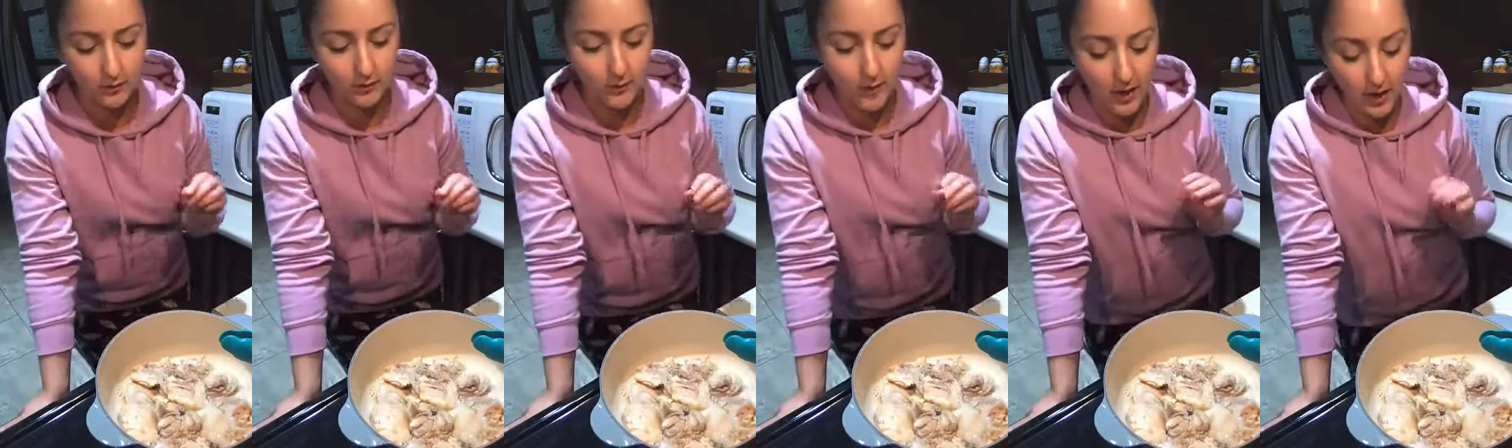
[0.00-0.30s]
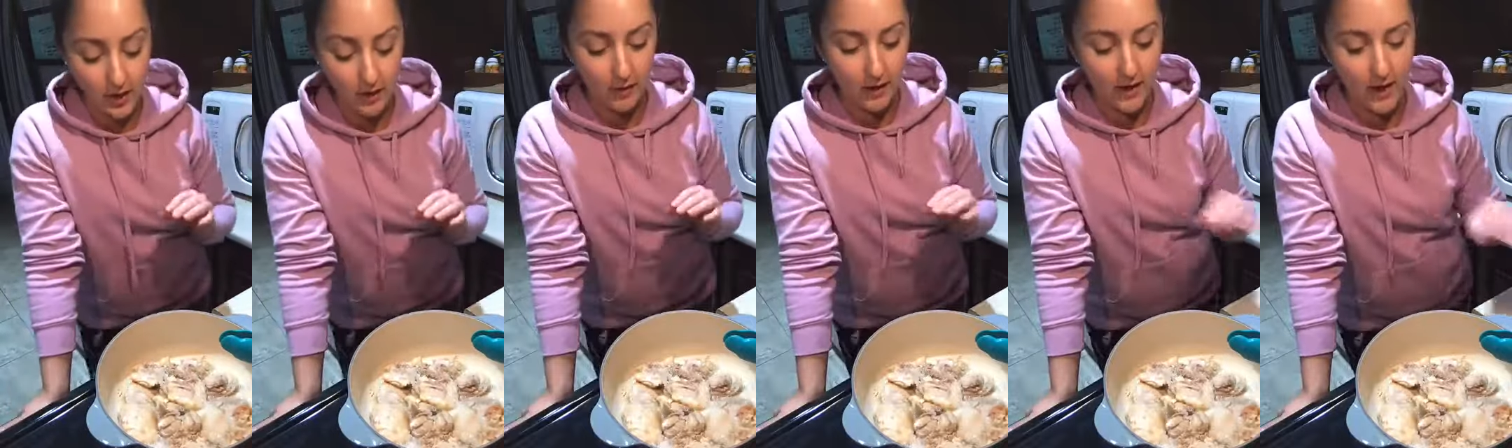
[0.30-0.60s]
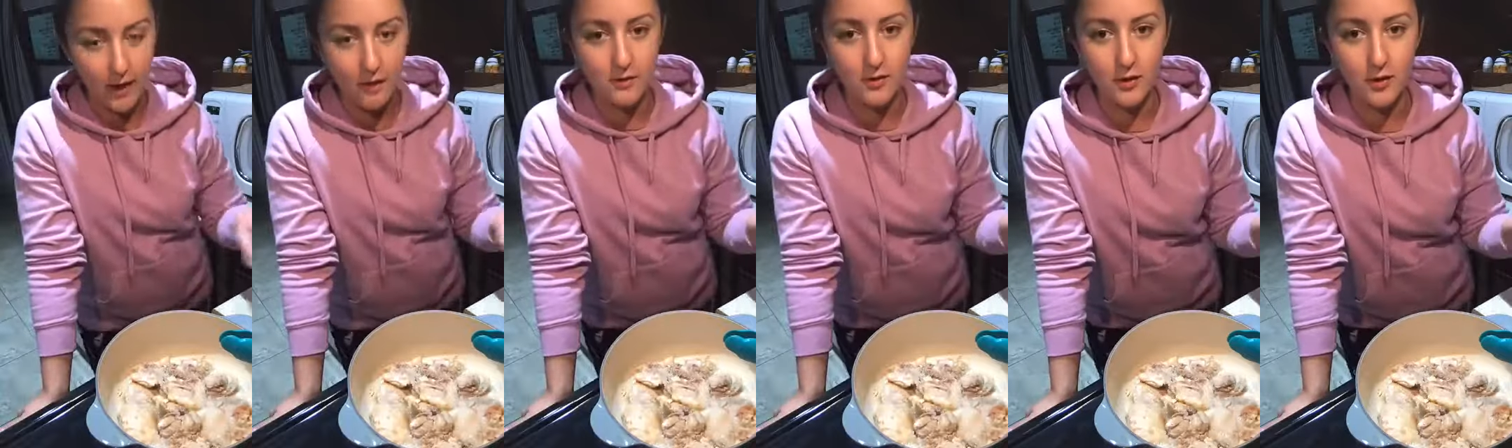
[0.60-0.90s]
making it right
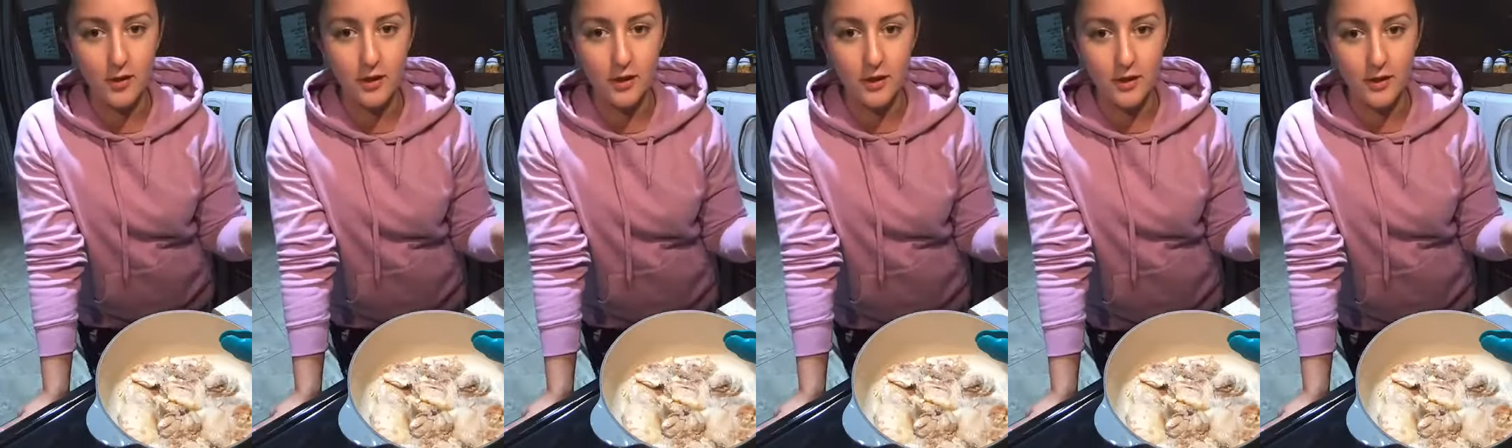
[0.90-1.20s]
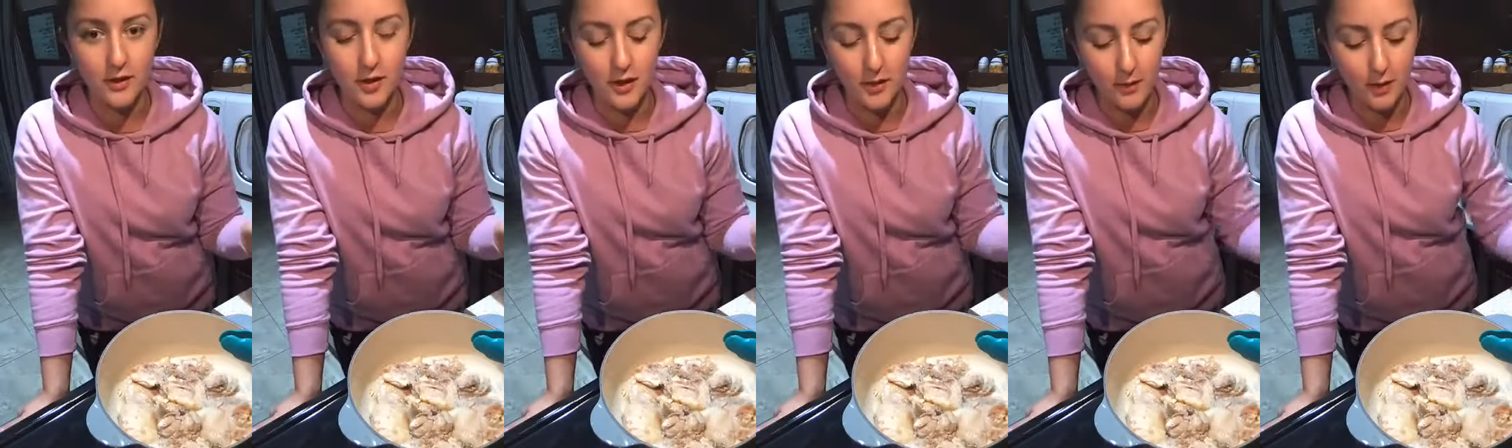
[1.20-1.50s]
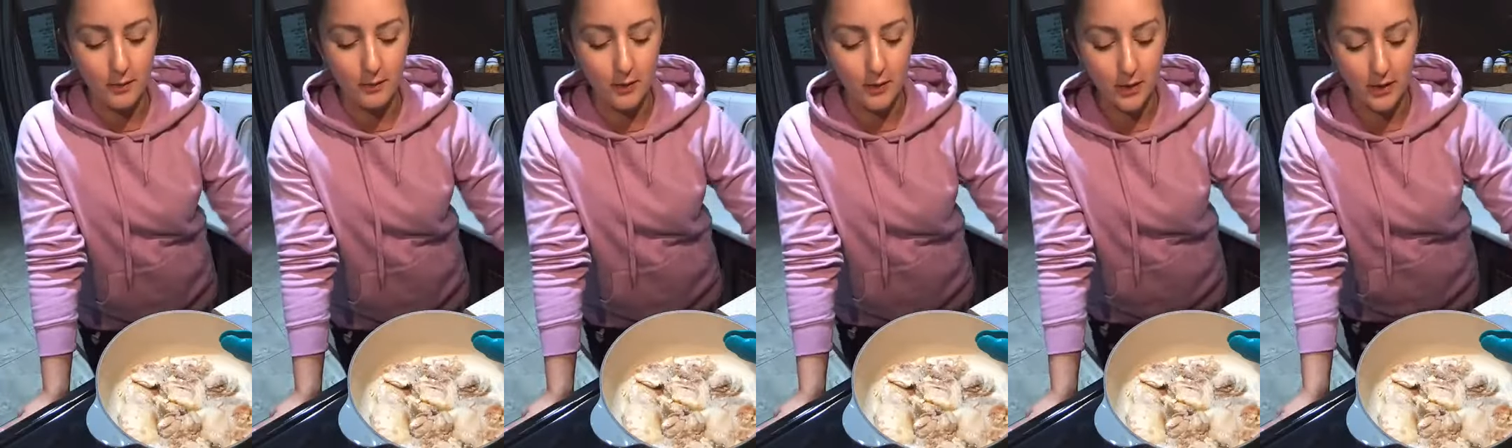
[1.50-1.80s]
now, so I'm going to tell you what I'm
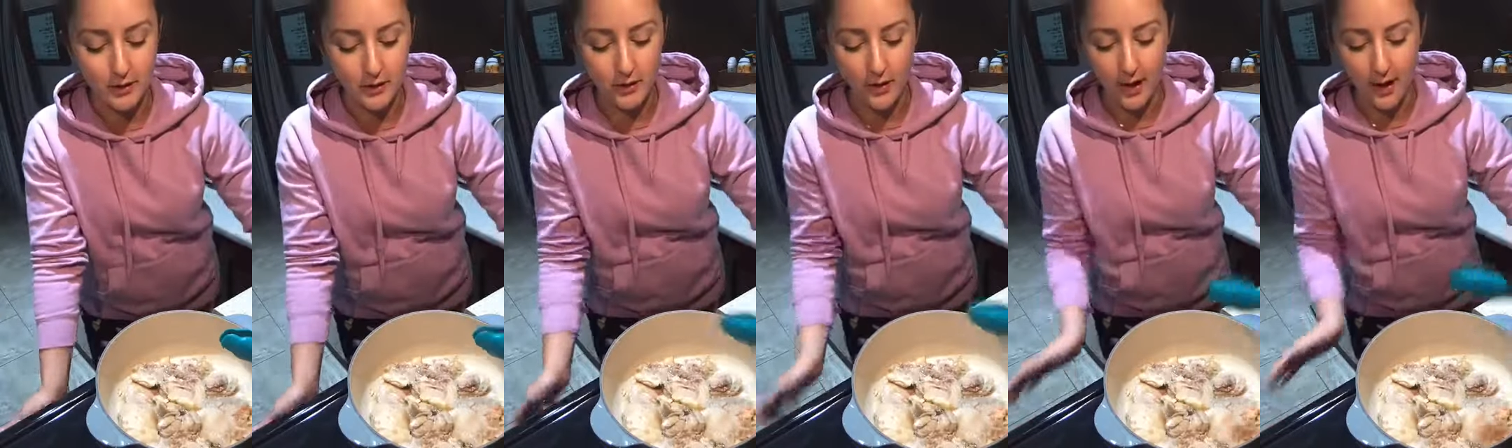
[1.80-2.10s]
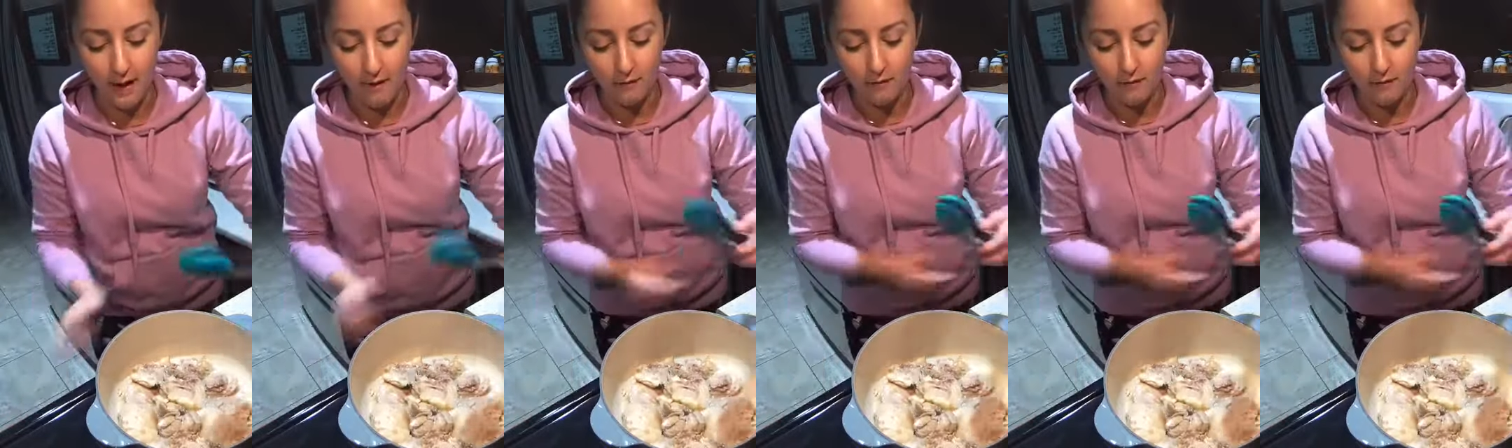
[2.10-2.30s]
doing. So I have